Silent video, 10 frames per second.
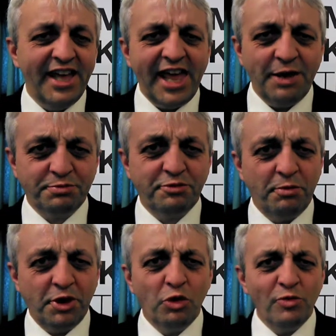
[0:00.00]
it was
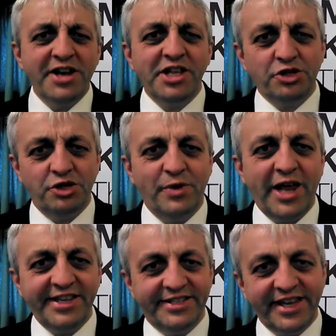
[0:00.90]
probably already too
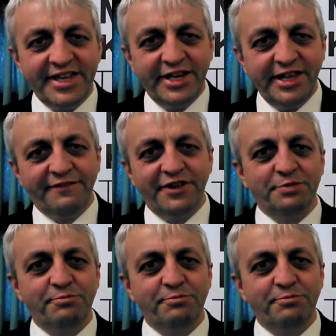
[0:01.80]
late to get your leaflets